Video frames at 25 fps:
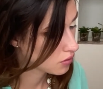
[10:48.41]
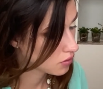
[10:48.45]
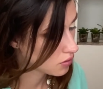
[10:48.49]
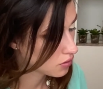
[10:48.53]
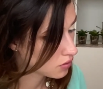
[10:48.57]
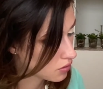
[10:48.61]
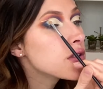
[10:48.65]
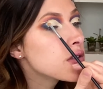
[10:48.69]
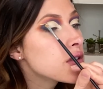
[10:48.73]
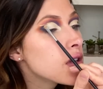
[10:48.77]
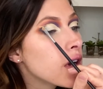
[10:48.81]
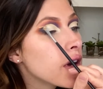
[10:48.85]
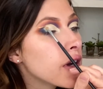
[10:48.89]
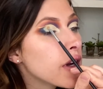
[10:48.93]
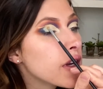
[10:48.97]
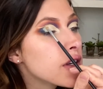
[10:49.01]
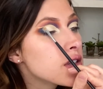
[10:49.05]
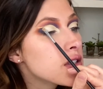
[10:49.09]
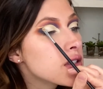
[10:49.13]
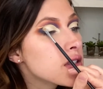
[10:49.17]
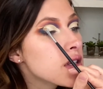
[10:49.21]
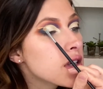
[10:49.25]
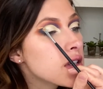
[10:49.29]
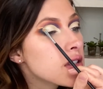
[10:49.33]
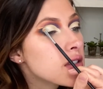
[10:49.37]
Sorry, I
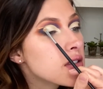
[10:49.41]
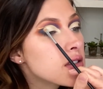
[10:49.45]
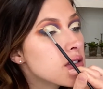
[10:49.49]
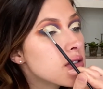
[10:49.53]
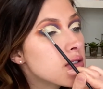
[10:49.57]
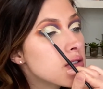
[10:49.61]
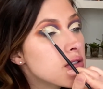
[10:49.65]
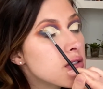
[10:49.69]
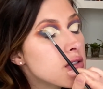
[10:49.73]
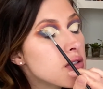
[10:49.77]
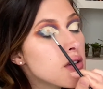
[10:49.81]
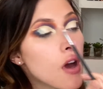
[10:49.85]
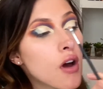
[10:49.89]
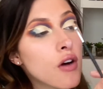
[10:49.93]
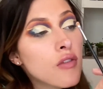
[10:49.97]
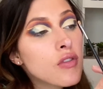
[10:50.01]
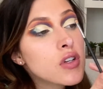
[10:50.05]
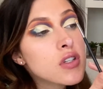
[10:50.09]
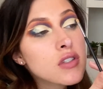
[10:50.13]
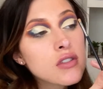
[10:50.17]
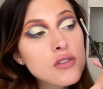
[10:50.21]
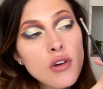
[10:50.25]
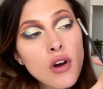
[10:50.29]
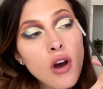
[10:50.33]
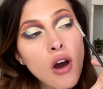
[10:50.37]
just like dove
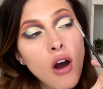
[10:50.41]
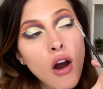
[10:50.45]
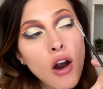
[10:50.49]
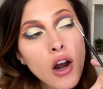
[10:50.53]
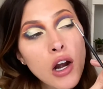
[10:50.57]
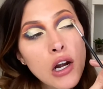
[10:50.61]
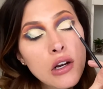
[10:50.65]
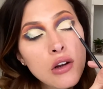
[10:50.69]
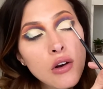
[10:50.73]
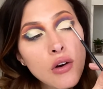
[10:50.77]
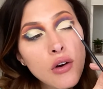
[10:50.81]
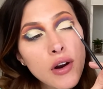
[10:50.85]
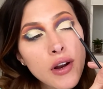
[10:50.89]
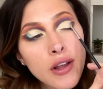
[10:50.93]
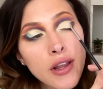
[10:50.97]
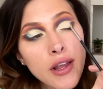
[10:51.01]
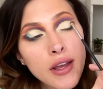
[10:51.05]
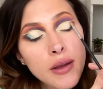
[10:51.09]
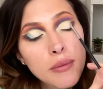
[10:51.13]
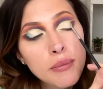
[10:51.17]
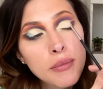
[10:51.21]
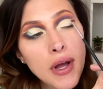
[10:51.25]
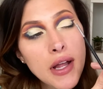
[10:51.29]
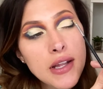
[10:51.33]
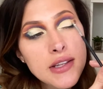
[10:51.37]
into a hardcore like
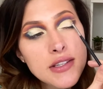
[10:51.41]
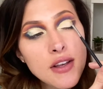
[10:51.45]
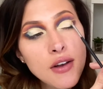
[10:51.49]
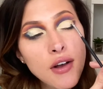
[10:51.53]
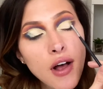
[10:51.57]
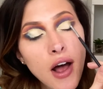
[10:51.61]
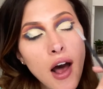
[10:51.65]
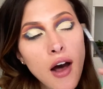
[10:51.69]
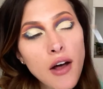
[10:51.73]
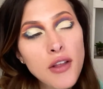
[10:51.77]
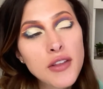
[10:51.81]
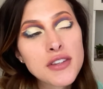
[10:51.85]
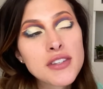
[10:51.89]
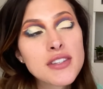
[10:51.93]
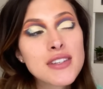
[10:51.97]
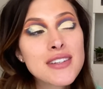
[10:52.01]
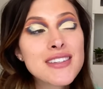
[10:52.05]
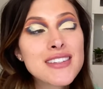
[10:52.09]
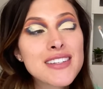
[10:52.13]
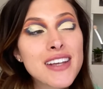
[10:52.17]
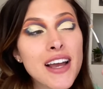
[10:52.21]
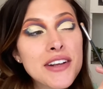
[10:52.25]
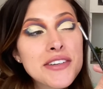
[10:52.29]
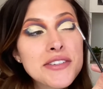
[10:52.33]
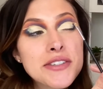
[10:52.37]
mental health
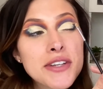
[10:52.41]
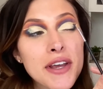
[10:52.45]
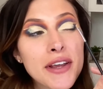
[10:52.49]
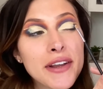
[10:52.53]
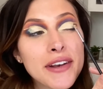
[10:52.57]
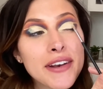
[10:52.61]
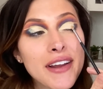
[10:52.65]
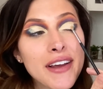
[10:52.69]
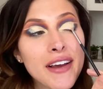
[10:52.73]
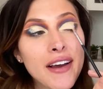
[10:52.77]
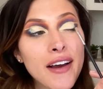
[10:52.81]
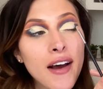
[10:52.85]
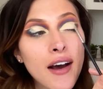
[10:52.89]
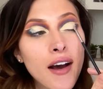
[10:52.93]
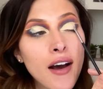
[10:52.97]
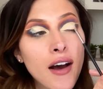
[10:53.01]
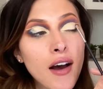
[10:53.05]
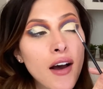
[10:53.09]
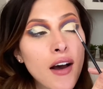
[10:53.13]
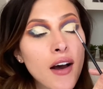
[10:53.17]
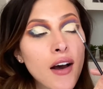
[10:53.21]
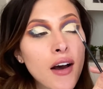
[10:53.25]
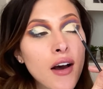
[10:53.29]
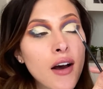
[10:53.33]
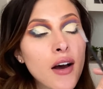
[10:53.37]
discussion.
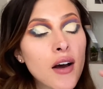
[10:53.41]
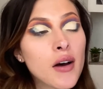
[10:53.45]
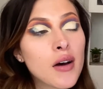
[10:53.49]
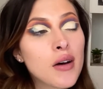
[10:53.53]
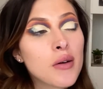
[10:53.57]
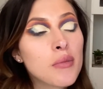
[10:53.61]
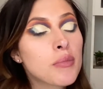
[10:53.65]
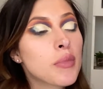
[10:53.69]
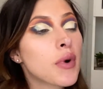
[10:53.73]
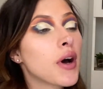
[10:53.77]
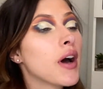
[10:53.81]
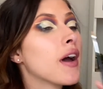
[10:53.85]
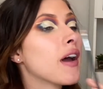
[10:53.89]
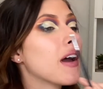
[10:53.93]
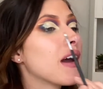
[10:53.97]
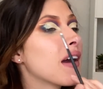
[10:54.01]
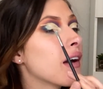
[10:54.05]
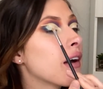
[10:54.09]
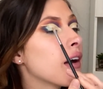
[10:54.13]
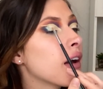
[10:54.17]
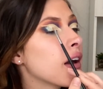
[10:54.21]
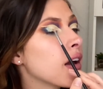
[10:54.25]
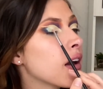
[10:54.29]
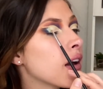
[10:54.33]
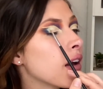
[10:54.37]
But
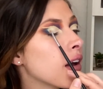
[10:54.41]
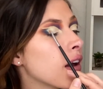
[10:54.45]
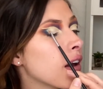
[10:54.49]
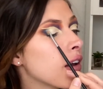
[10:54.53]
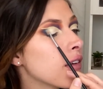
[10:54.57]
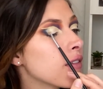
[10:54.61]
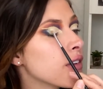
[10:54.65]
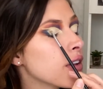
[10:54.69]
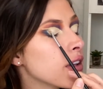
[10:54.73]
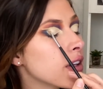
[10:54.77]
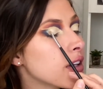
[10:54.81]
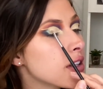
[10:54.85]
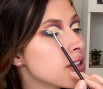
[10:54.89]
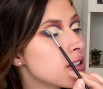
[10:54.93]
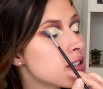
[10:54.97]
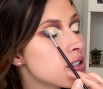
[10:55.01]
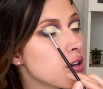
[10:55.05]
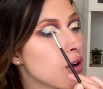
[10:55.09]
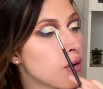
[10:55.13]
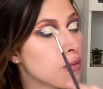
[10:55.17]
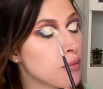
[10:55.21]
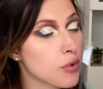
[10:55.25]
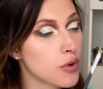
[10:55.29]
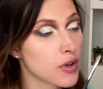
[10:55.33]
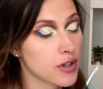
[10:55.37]
I feel like it's so
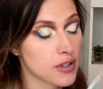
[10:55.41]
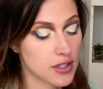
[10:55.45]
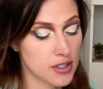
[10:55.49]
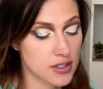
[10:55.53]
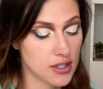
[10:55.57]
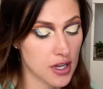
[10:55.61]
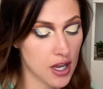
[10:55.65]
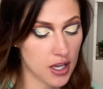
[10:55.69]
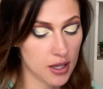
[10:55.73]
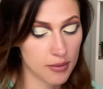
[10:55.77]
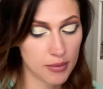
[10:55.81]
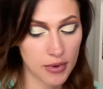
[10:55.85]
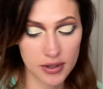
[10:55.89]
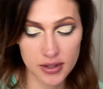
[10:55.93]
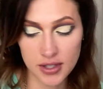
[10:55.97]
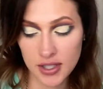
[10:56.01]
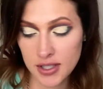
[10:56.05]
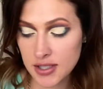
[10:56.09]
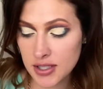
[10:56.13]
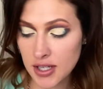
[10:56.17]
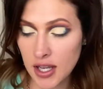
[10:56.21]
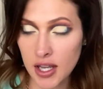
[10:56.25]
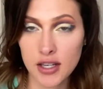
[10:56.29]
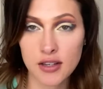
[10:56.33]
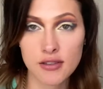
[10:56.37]
important to talk about this
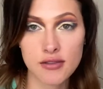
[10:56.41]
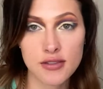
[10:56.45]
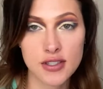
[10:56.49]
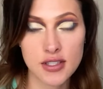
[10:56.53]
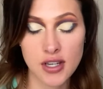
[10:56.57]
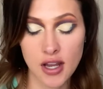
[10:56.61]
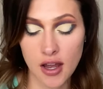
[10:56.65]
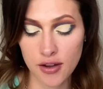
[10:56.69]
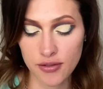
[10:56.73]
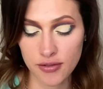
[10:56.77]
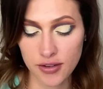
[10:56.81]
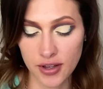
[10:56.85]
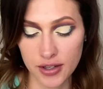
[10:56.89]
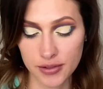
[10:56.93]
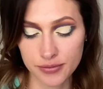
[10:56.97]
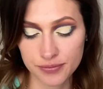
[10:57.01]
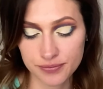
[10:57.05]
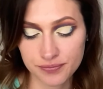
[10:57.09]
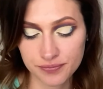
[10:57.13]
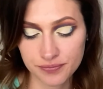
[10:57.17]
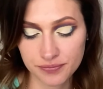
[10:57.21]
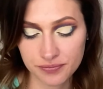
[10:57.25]
kind of stuff and